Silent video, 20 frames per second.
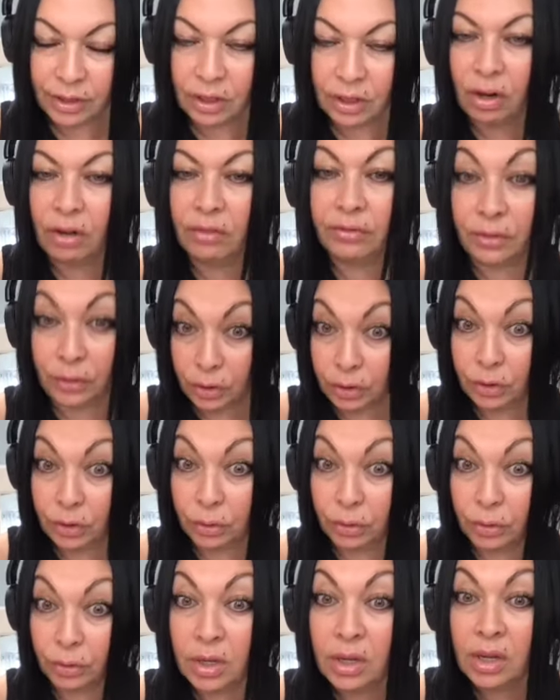of
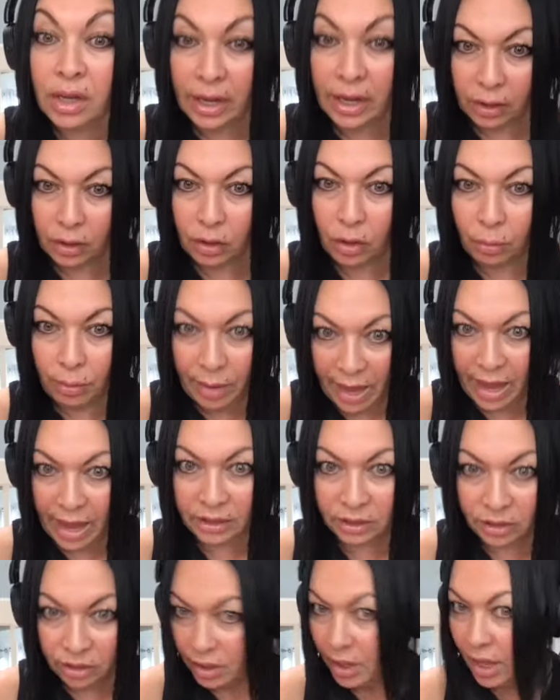you and go
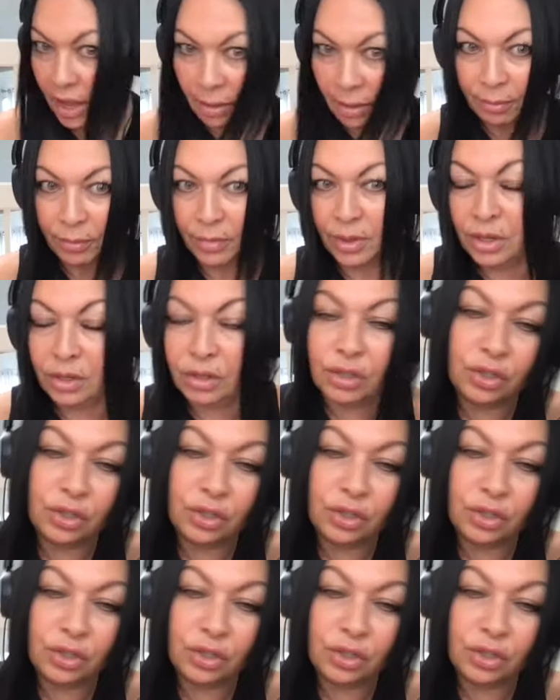back to them,